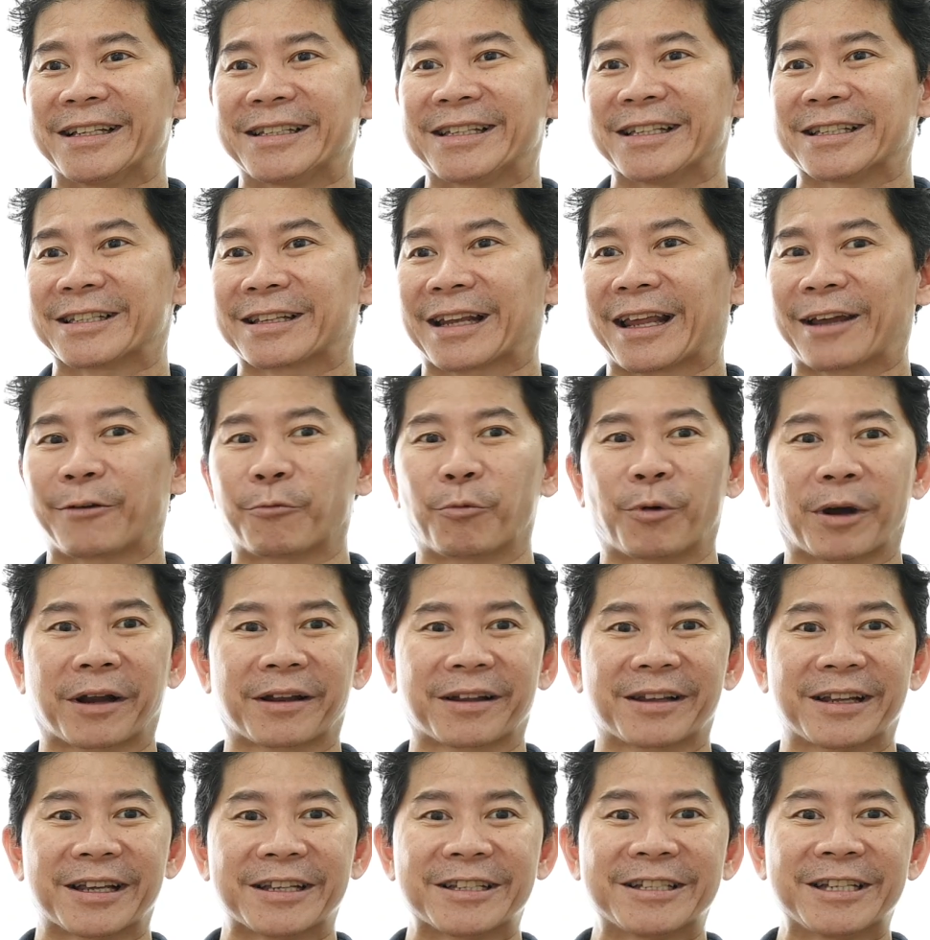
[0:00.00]
this is like one
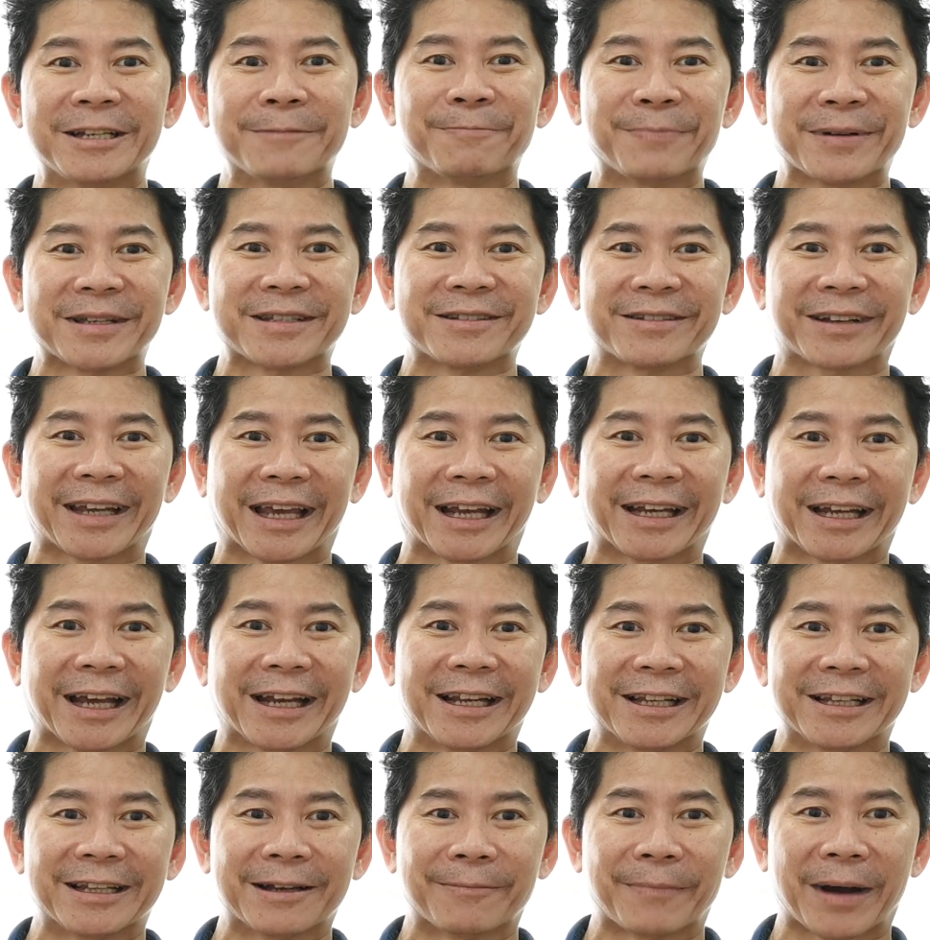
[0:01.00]
of the cheapest you can
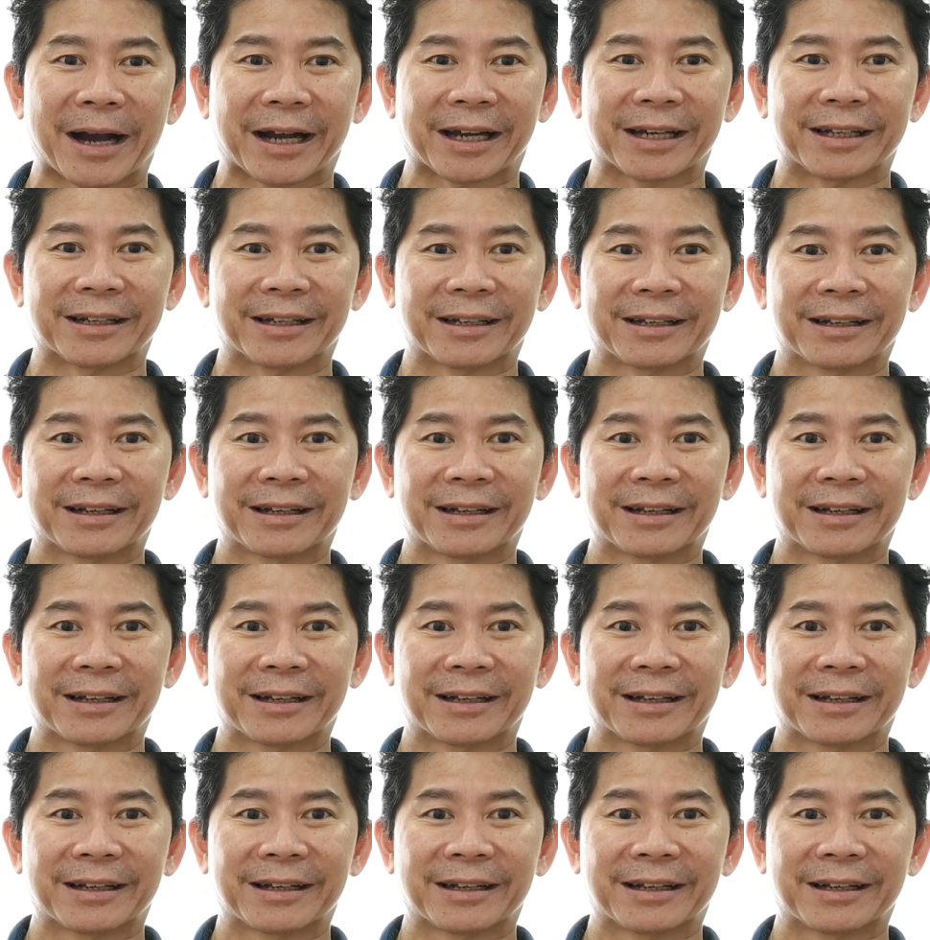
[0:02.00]
get in the market?